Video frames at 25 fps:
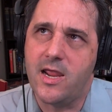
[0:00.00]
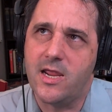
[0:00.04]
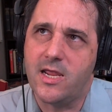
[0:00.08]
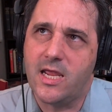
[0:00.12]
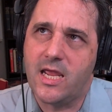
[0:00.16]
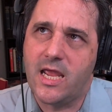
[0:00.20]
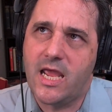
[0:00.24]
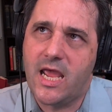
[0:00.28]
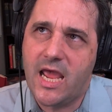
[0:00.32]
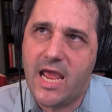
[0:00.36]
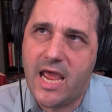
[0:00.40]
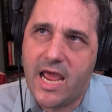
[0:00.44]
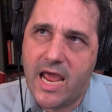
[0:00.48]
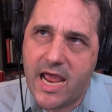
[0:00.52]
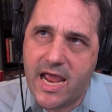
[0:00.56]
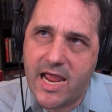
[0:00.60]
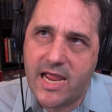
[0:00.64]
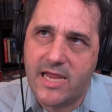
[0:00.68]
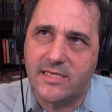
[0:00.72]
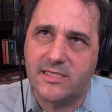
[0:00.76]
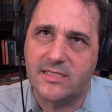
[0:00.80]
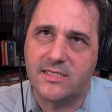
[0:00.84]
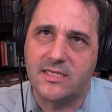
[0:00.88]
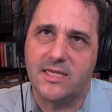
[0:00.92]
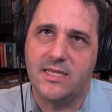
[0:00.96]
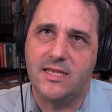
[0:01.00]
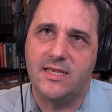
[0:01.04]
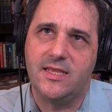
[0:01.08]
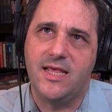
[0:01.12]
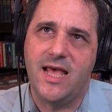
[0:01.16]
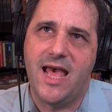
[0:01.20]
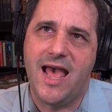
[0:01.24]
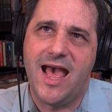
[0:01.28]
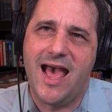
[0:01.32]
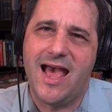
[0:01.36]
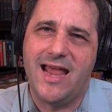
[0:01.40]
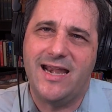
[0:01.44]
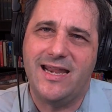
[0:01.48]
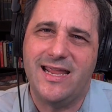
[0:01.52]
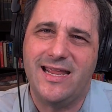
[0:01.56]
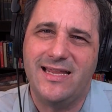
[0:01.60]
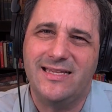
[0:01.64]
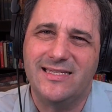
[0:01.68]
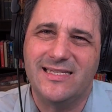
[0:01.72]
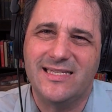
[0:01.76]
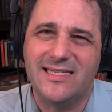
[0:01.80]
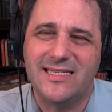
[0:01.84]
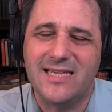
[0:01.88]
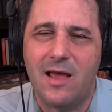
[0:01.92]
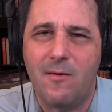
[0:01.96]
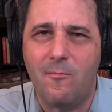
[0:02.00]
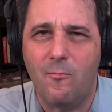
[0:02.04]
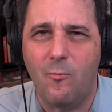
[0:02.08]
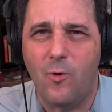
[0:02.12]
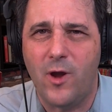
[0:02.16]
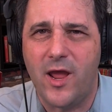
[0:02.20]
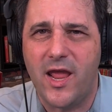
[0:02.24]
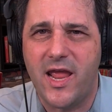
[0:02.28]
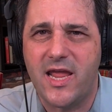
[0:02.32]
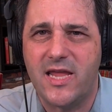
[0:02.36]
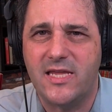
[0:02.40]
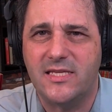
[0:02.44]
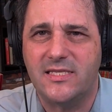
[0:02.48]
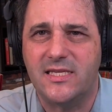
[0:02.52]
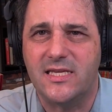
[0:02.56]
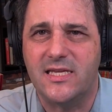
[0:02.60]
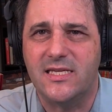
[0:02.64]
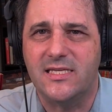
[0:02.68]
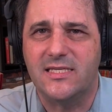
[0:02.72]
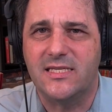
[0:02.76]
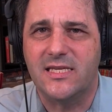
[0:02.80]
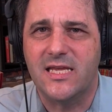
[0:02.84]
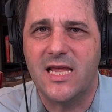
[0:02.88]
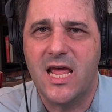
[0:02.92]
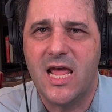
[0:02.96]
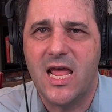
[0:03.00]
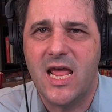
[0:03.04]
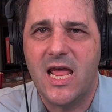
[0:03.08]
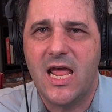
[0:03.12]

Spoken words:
case that in some ways is